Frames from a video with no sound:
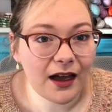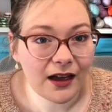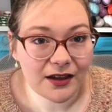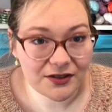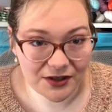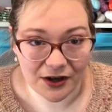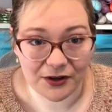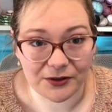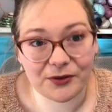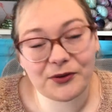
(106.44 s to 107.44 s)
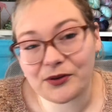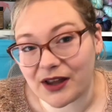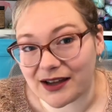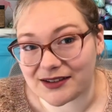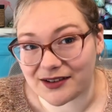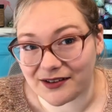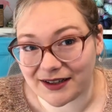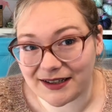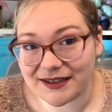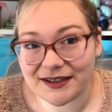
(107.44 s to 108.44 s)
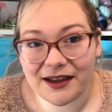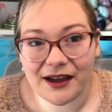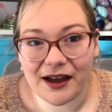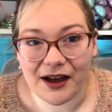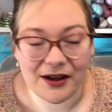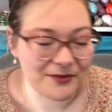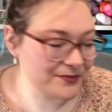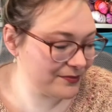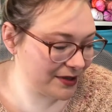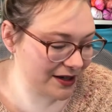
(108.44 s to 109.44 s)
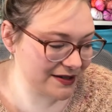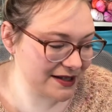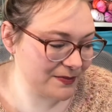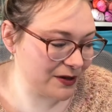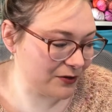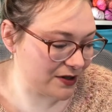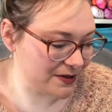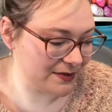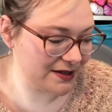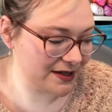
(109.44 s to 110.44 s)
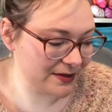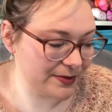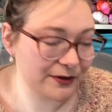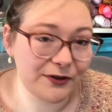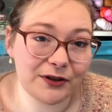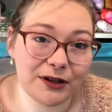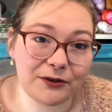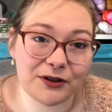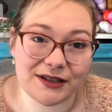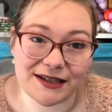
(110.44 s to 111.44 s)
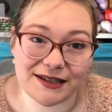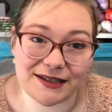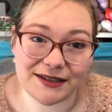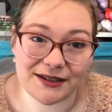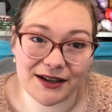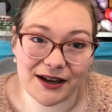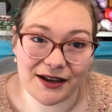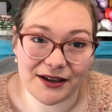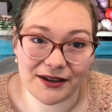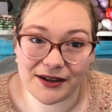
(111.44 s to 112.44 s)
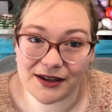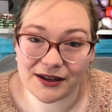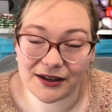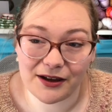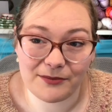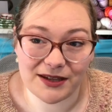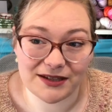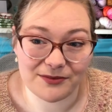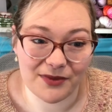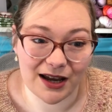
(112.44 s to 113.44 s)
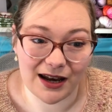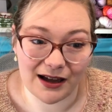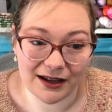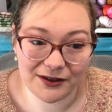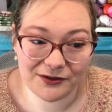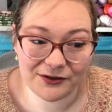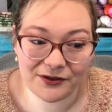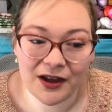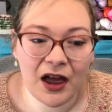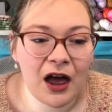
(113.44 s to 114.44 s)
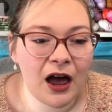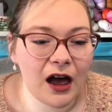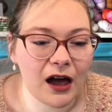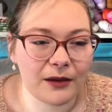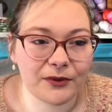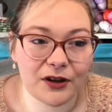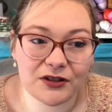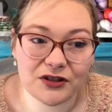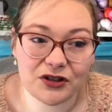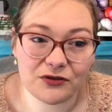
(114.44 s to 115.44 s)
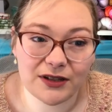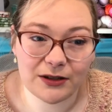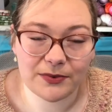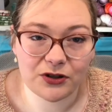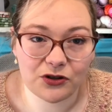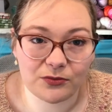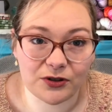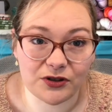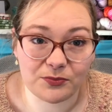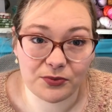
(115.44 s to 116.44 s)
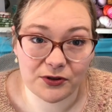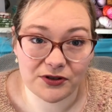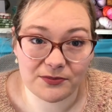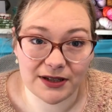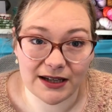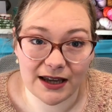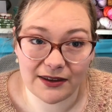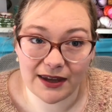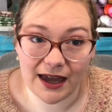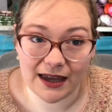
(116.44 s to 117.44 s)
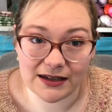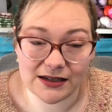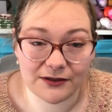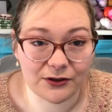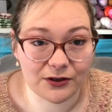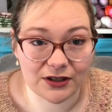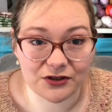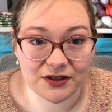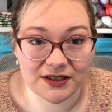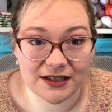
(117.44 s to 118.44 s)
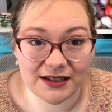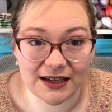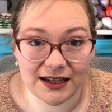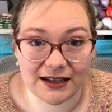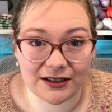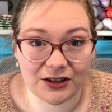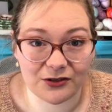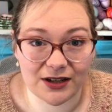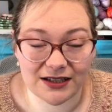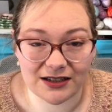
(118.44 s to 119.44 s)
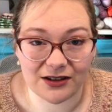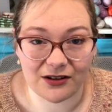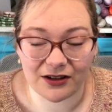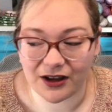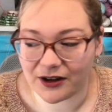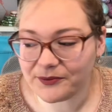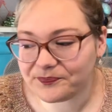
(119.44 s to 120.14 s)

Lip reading: So, all that aside, because there's been Christmas, there's been a few little goodies come into my life. I'm going to do a little bit of shop news possibly at the end if you're interested in Curated Yarn Co.